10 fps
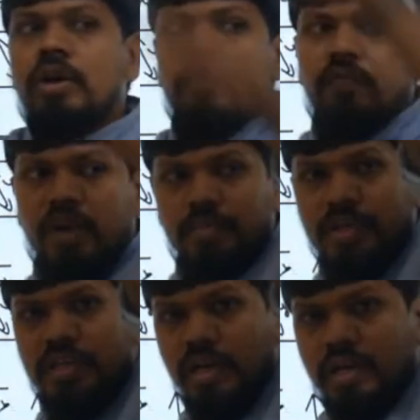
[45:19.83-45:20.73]
From
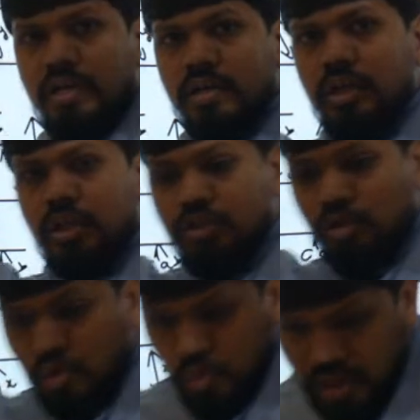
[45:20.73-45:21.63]
here, so
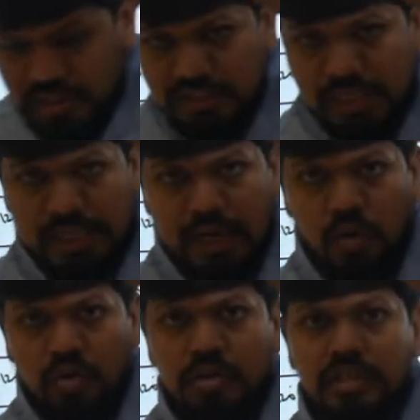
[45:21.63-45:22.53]
towards the
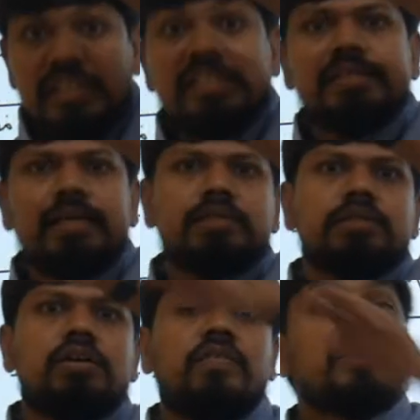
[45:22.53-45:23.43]
ground distance,
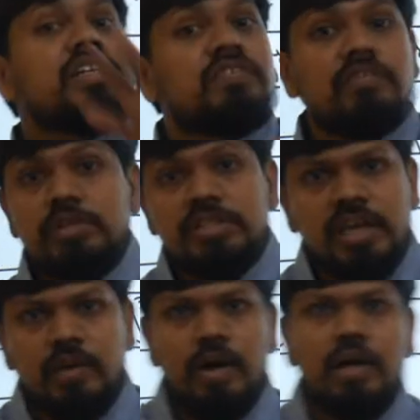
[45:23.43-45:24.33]
whether it will be
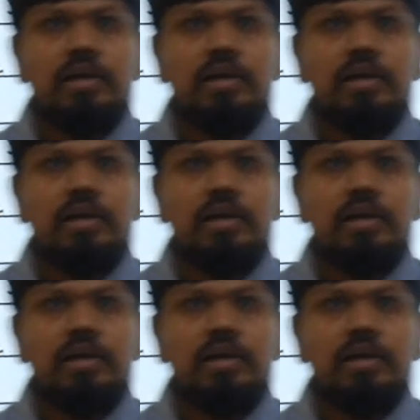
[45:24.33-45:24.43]
same or